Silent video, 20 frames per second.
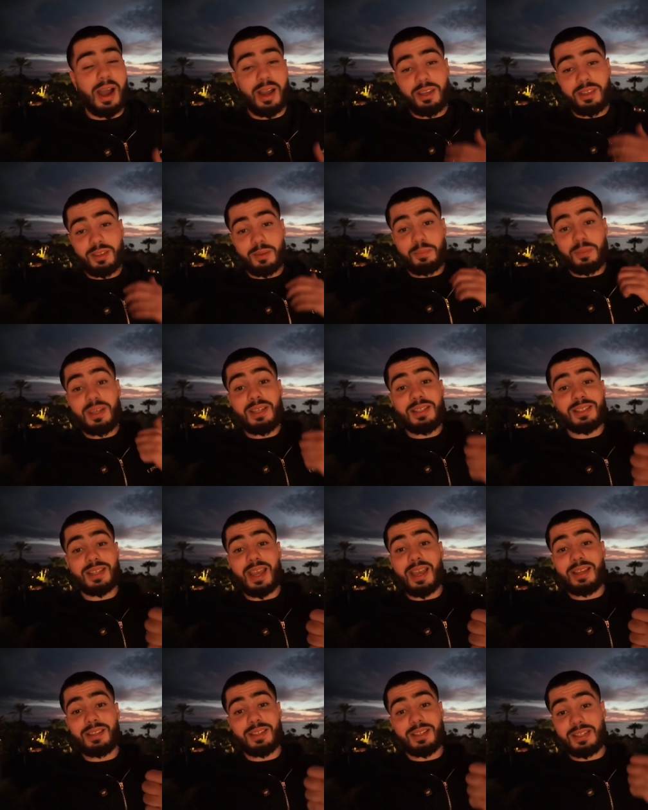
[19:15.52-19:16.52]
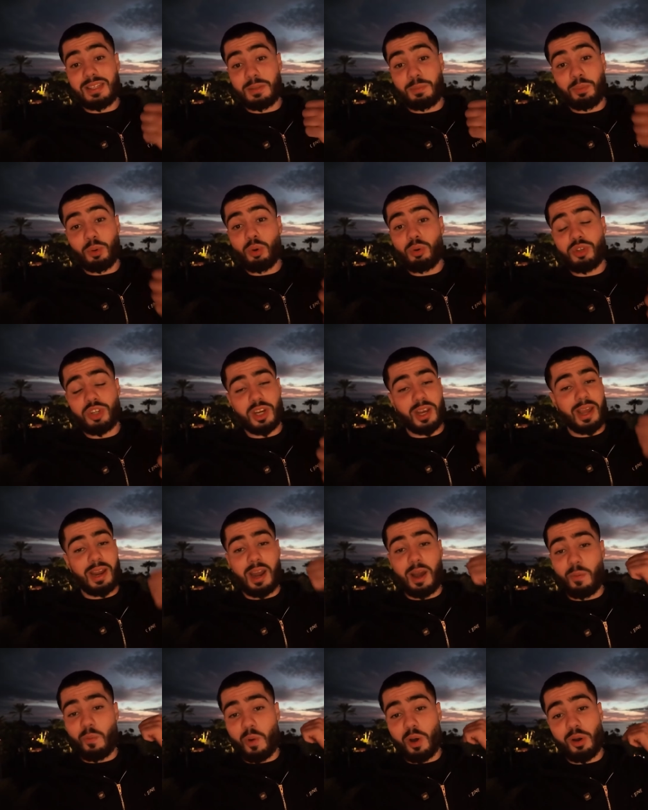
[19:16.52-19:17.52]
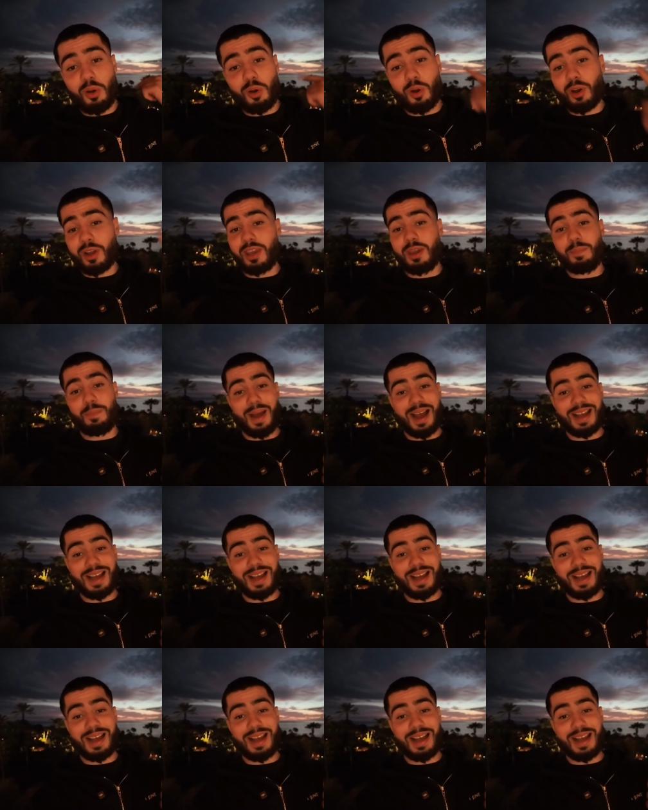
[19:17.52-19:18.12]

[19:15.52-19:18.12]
either me saying this is bullshit and I'm one lucky